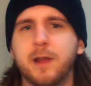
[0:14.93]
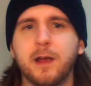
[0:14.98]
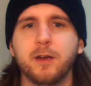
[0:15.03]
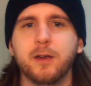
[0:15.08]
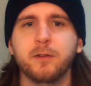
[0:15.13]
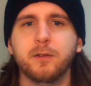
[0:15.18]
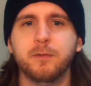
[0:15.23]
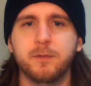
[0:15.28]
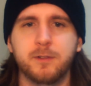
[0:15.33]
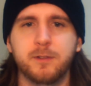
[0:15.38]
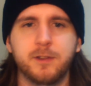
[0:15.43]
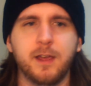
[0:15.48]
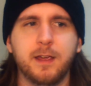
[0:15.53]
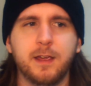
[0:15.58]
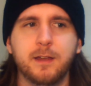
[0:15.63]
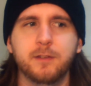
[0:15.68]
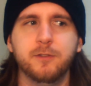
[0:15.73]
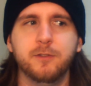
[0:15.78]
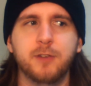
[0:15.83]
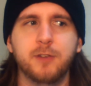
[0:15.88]
our
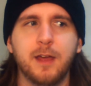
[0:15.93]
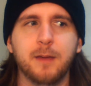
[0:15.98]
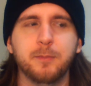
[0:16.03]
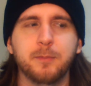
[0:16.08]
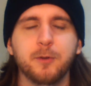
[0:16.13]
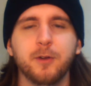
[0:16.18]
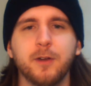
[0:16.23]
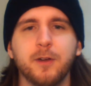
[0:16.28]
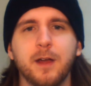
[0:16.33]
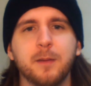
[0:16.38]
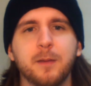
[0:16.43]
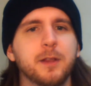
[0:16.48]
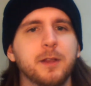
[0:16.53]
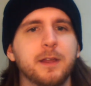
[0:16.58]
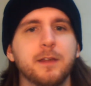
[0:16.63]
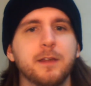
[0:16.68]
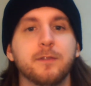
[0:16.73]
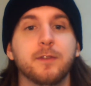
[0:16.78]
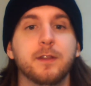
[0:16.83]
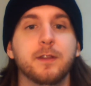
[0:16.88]
second chapter I
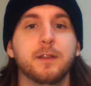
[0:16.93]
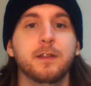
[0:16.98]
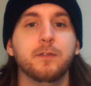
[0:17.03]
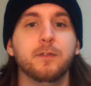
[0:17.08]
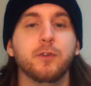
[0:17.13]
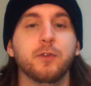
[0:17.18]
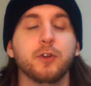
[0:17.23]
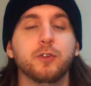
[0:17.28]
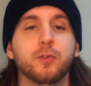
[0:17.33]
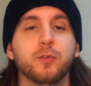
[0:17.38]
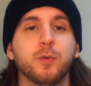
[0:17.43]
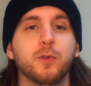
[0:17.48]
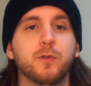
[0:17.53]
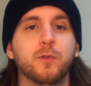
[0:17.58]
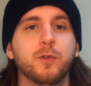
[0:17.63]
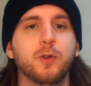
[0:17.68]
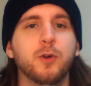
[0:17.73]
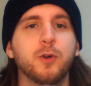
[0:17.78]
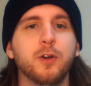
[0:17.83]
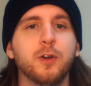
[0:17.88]
believe in the virtual
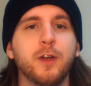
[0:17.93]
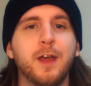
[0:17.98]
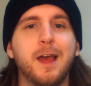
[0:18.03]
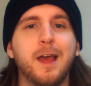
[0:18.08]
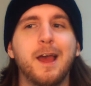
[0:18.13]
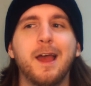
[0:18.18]
floor,